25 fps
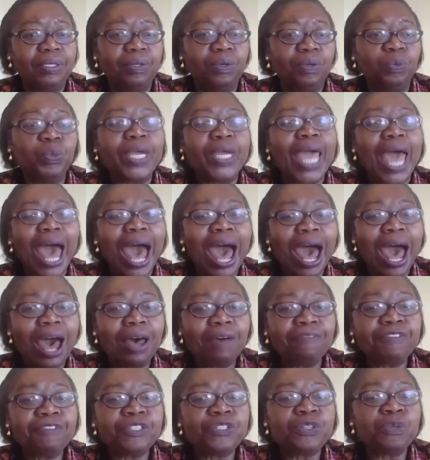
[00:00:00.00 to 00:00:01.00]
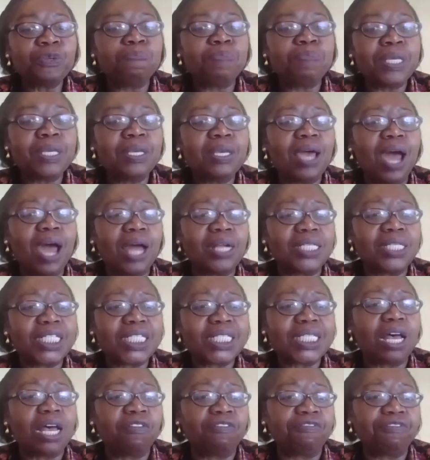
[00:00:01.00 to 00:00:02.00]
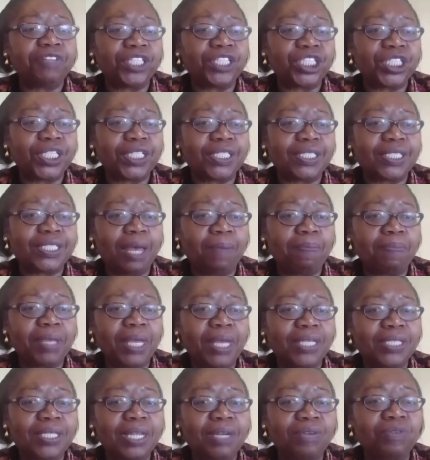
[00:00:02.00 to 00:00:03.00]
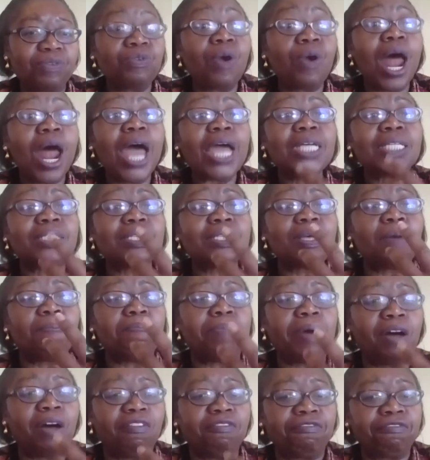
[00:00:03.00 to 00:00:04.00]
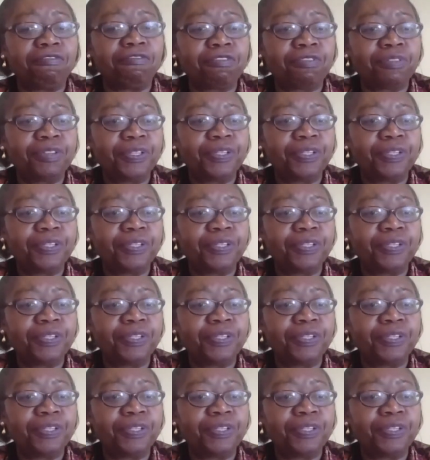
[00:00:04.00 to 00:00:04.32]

We have to be unselfish as Zambians and rise above